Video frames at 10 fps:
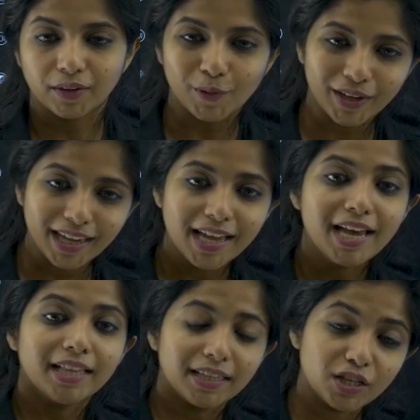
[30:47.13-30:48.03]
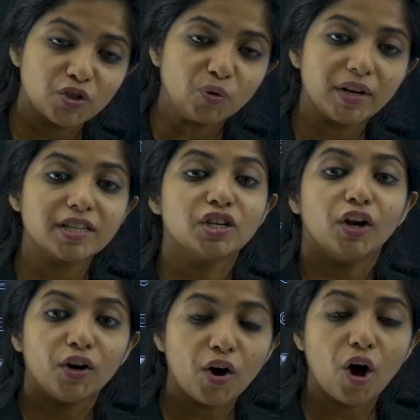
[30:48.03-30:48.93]
Okay, this is known as
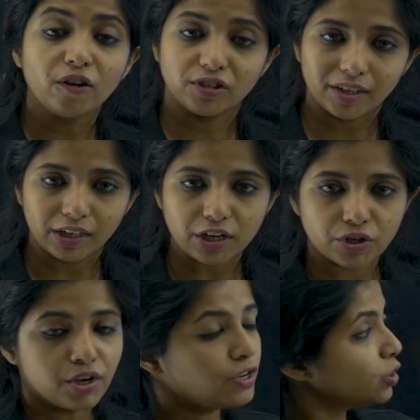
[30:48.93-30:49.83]
law of segregation.